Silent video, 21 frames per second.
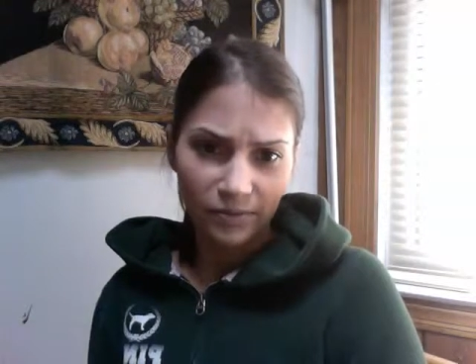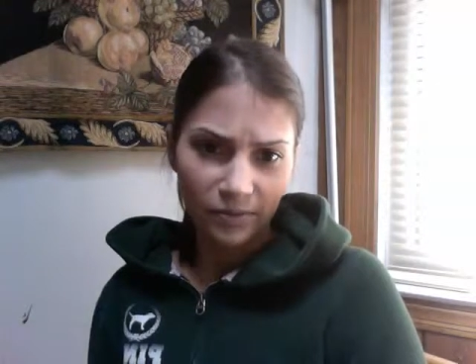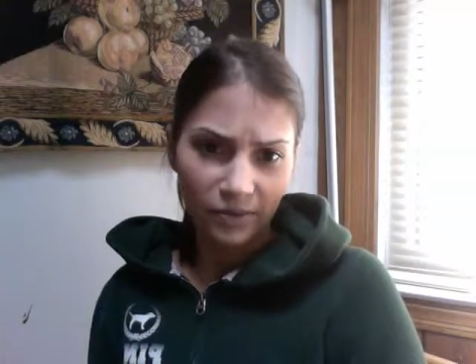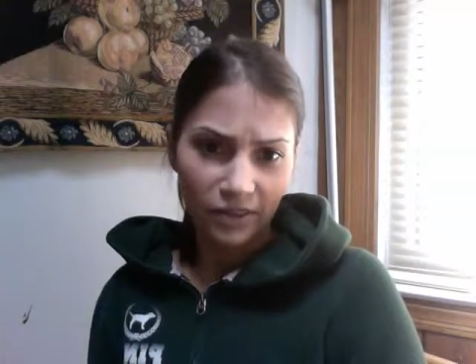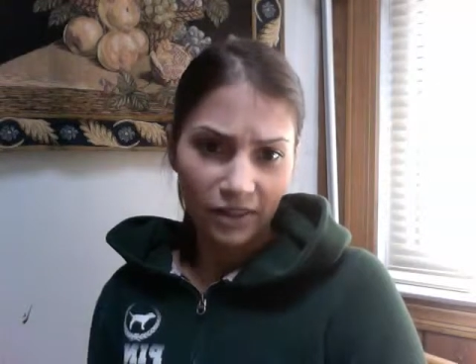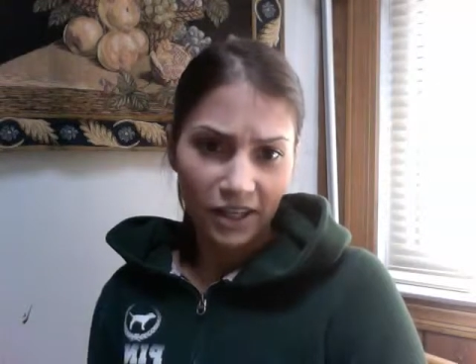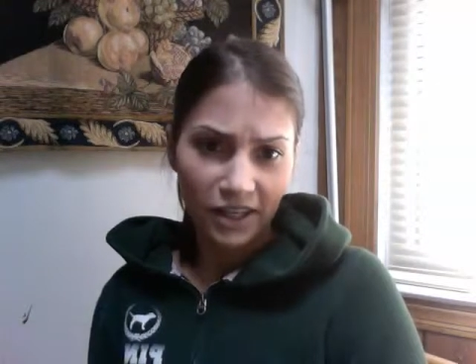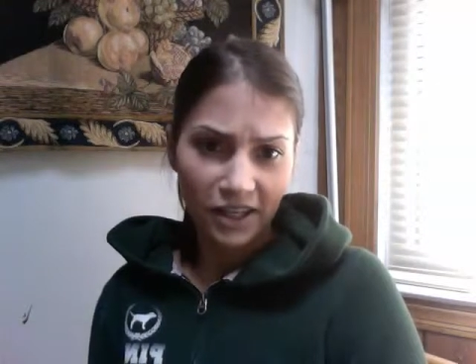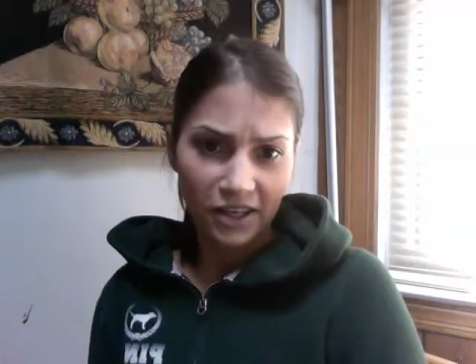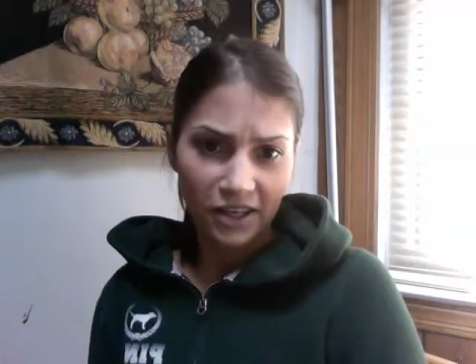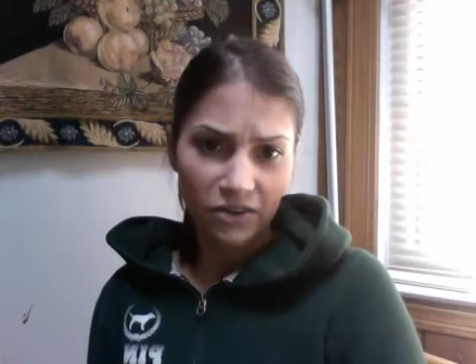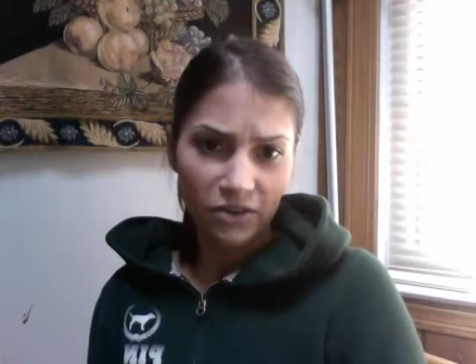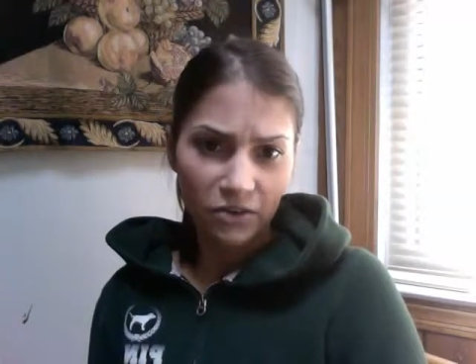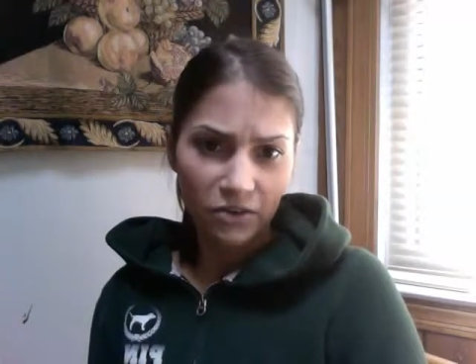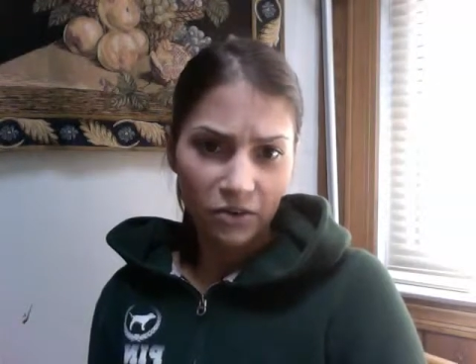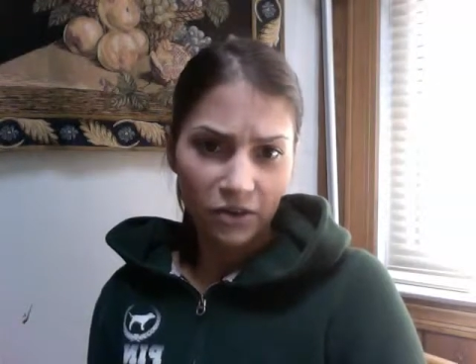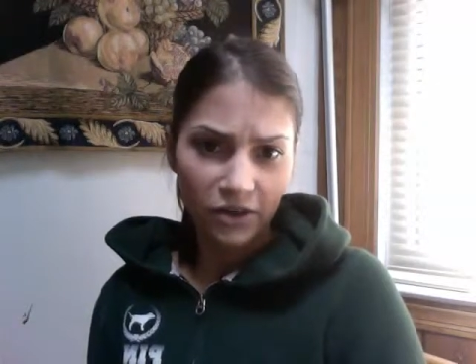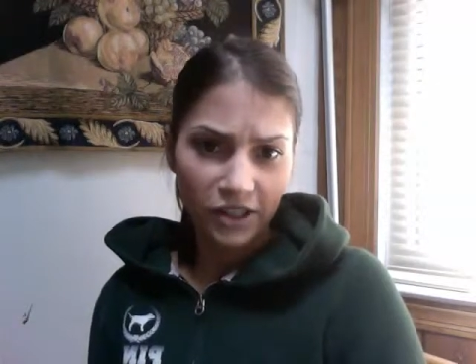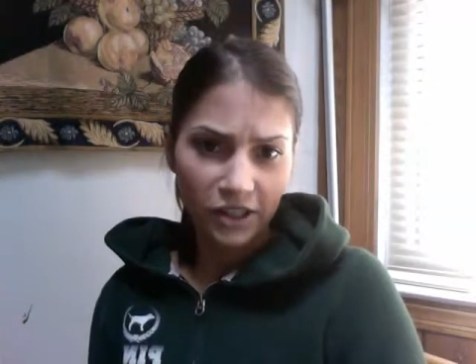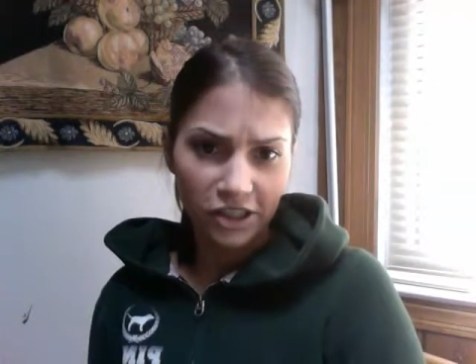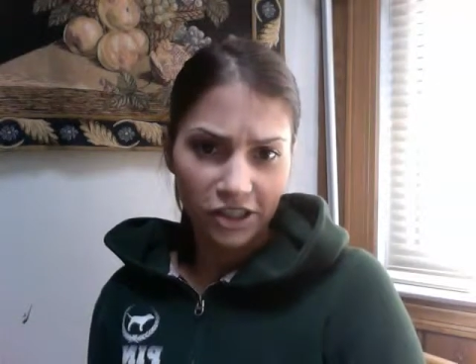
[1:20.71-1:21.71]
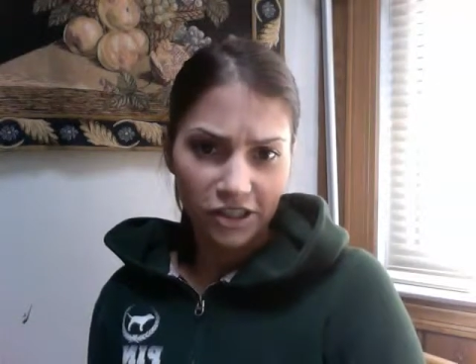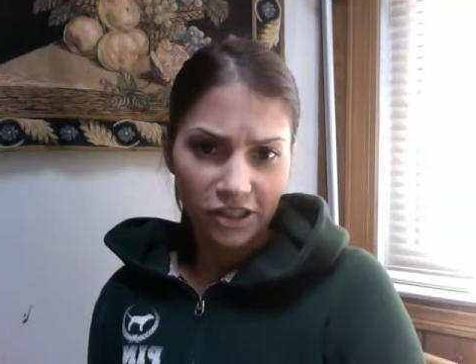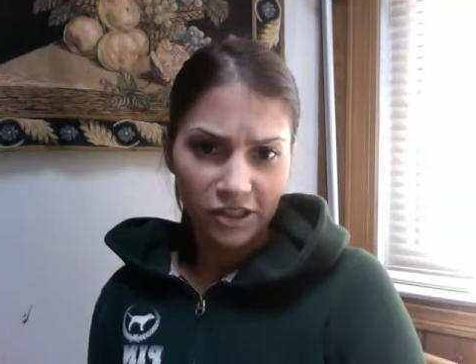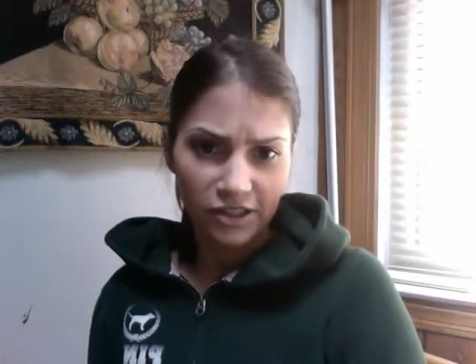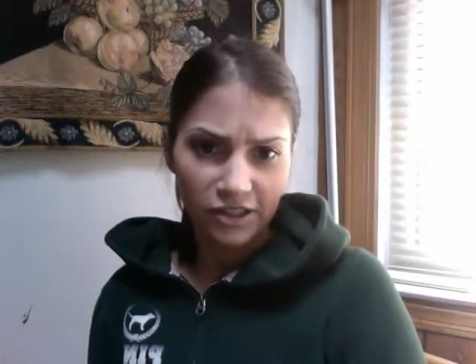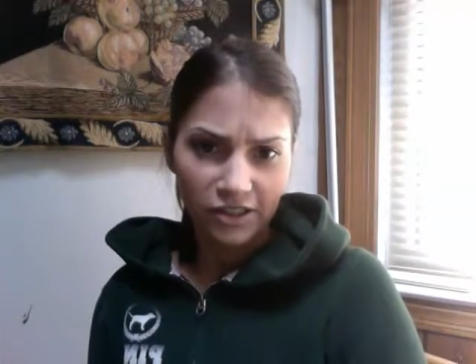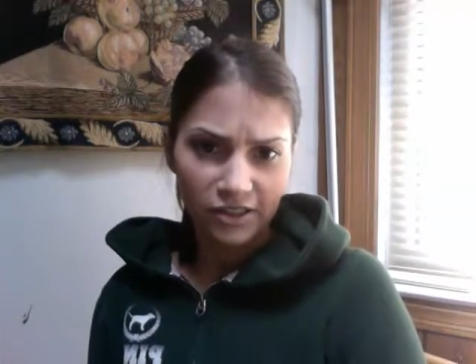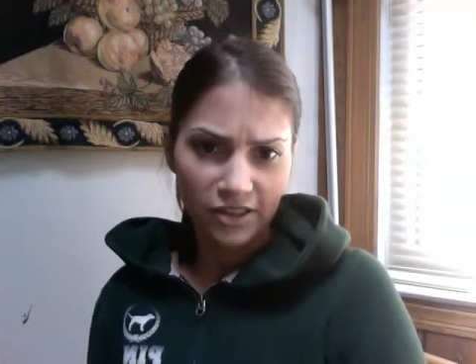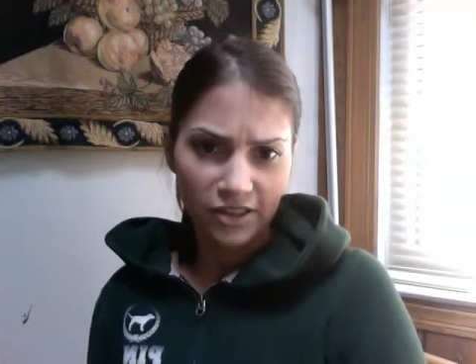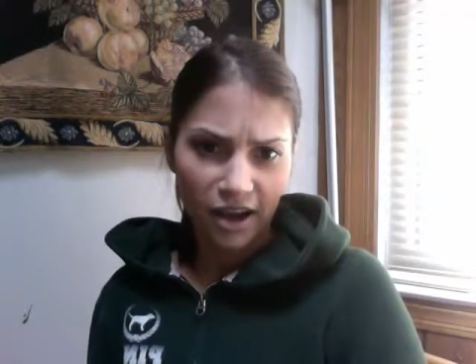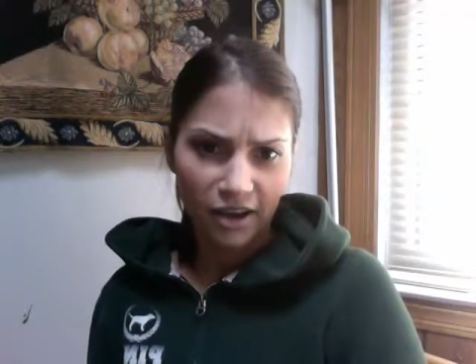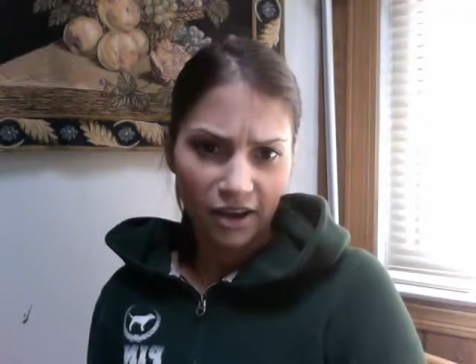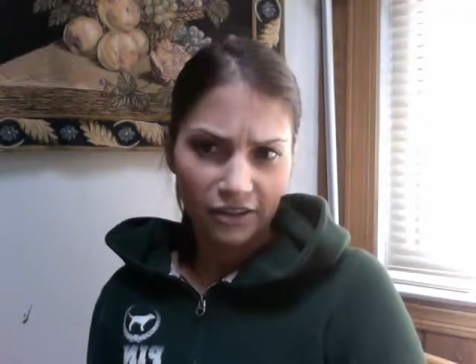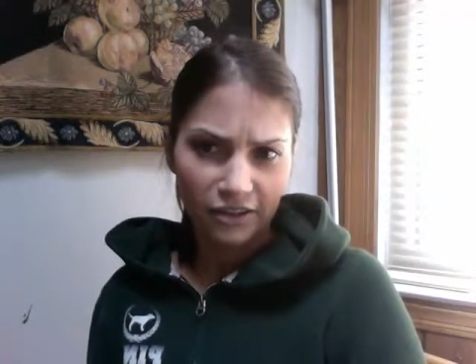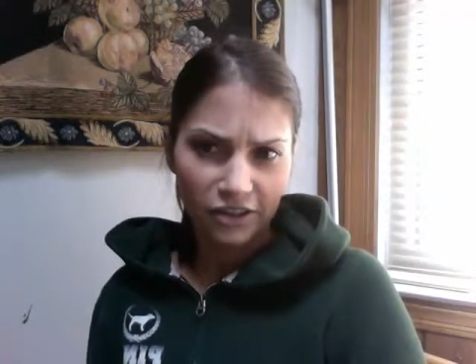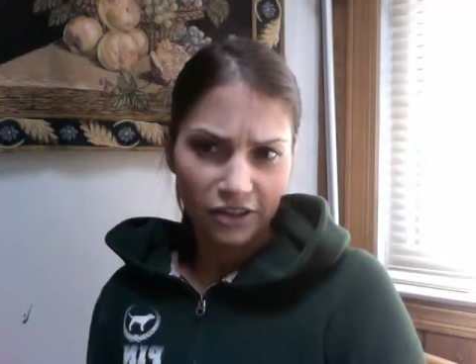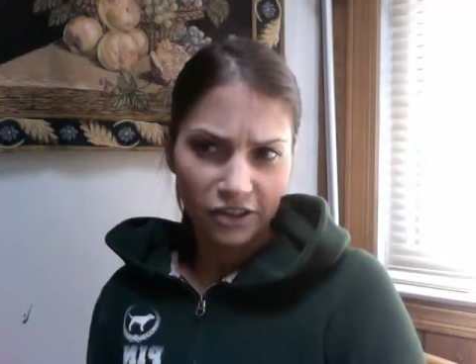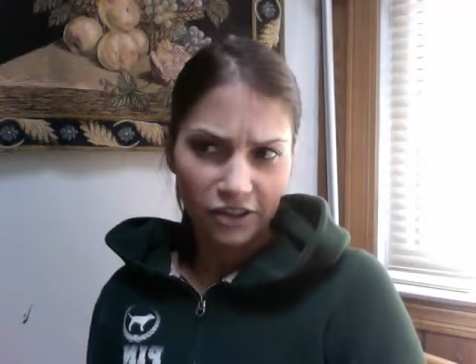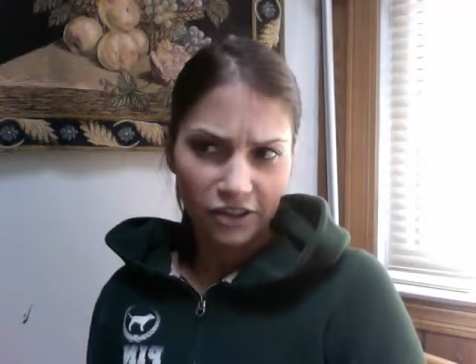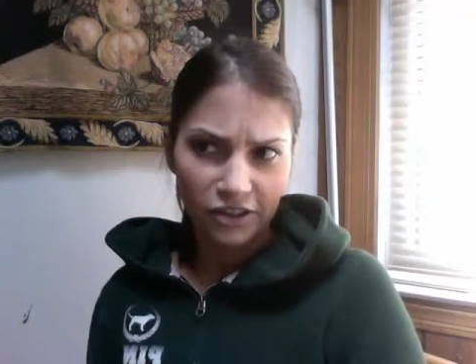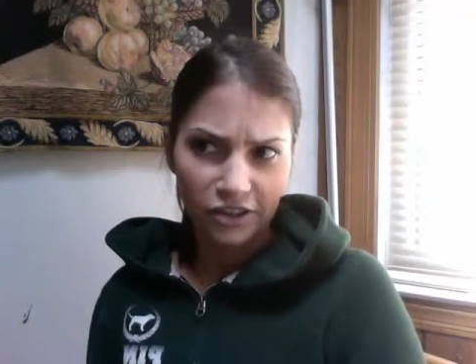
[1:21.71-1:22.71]
Lynn, or it's
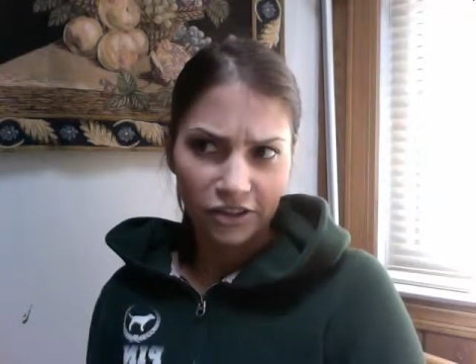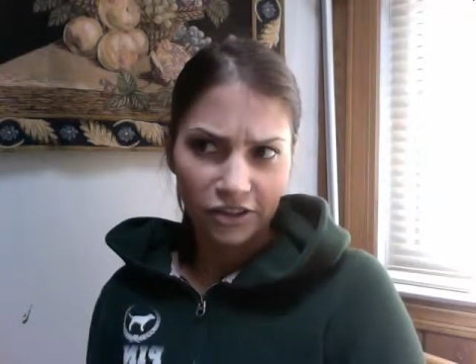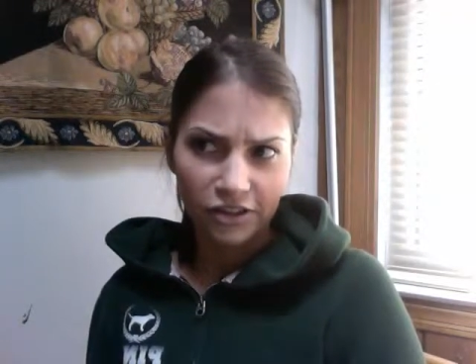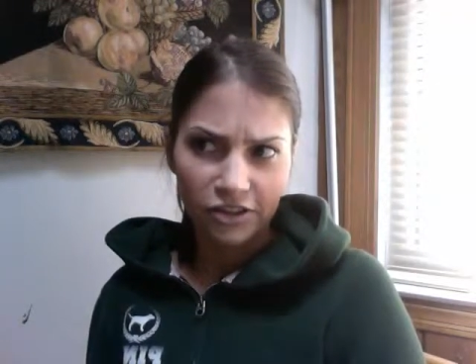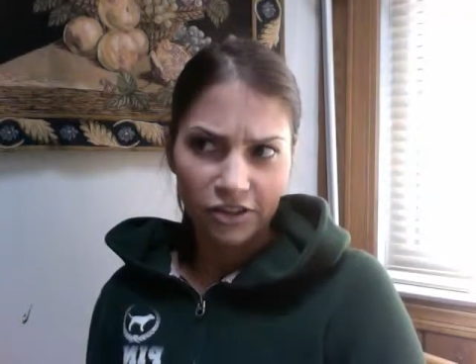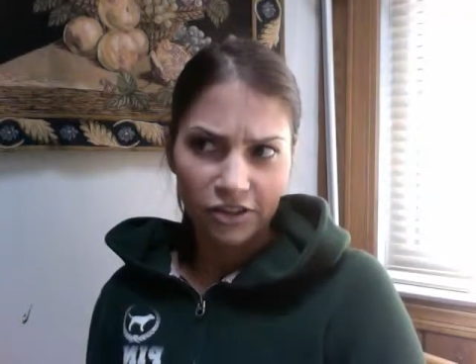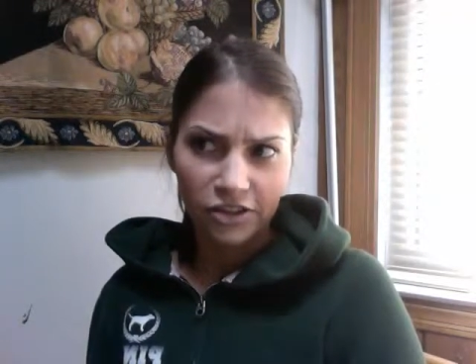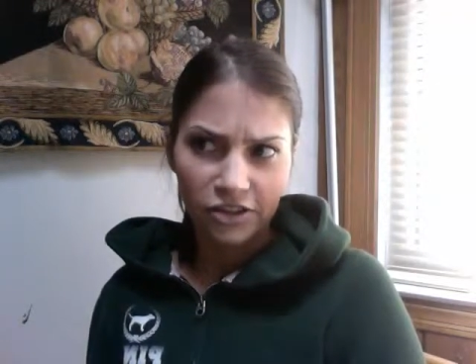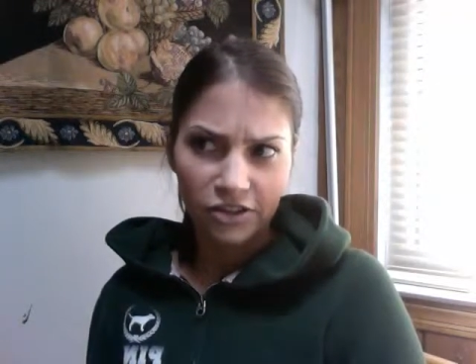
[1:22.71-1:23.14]
Dr.